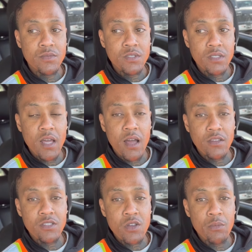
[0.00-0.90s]
nah,
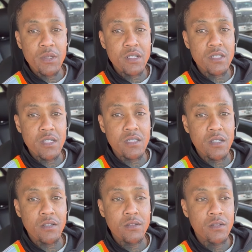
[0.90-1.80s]
it's going to be
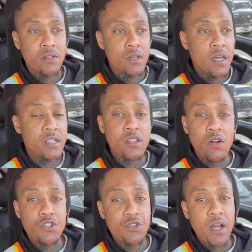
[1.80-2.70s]
consistent. And as
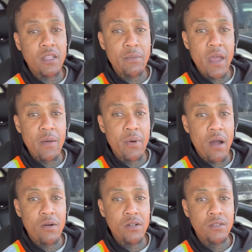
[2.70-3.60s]
long as you got the
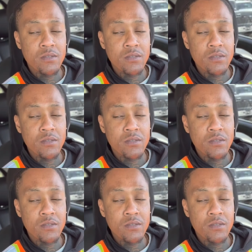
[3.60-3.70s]
manpower,